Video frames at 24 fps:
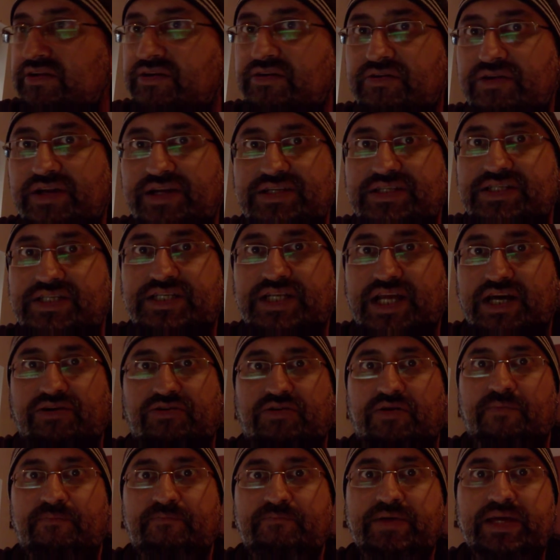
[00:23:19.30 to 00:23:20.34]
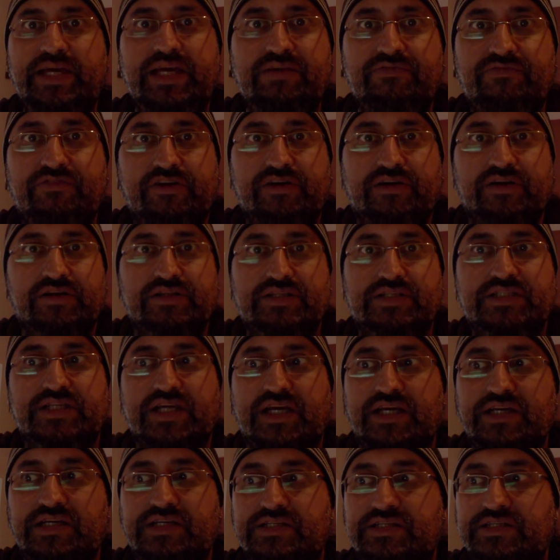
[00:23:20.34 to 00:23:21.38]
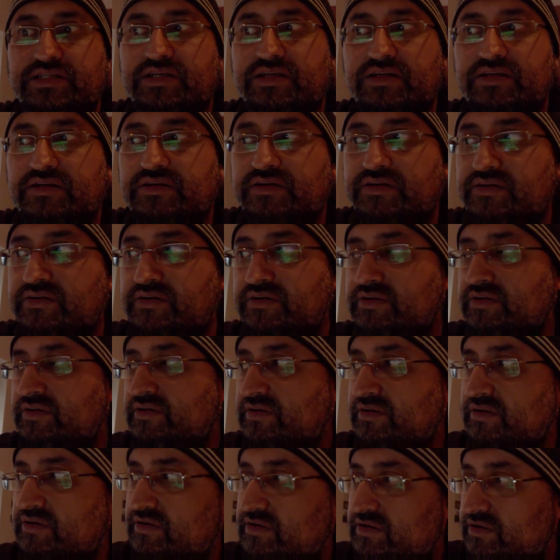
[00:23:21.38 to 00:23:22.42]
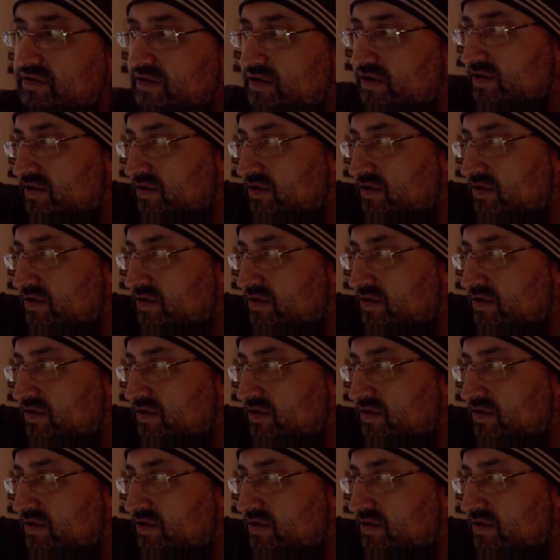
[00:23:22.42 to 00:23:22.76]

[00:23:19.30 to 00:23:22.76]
you're like stuck on me, for God's sakes. You